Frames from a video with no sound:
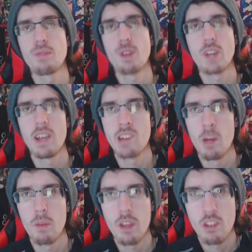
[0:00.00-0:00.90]
this video, guys,
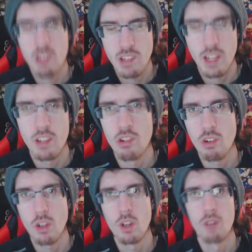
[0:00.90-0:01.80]
I'm really excited to
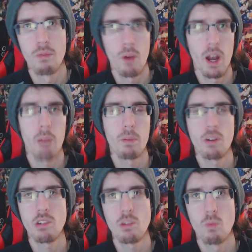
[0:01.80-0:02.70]
show you of what I
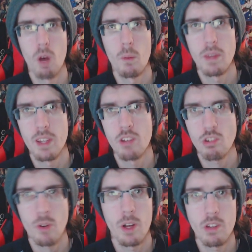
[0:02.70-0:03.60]
personally want within
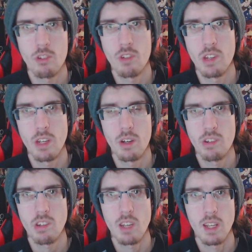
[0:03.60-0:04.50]
this Crown Tundra
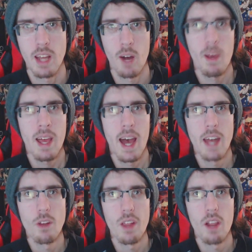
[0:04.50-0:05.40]
DLC. Now,
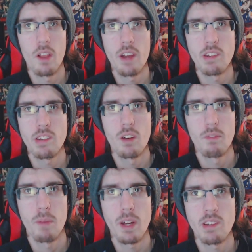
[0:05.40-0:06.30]
I know that a lot of
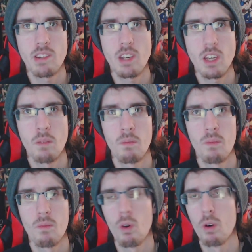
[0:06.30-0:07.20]
stuff might
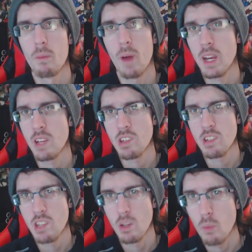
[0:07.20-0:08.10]
seem, well, I guess you
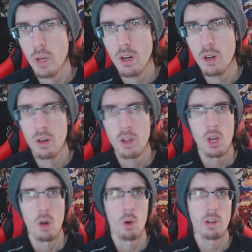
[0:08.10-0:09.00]
could say weird,
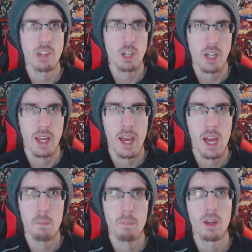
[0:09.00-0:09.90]
or it's not going to
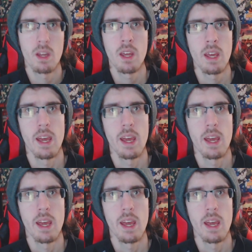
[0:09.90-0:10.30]
happen,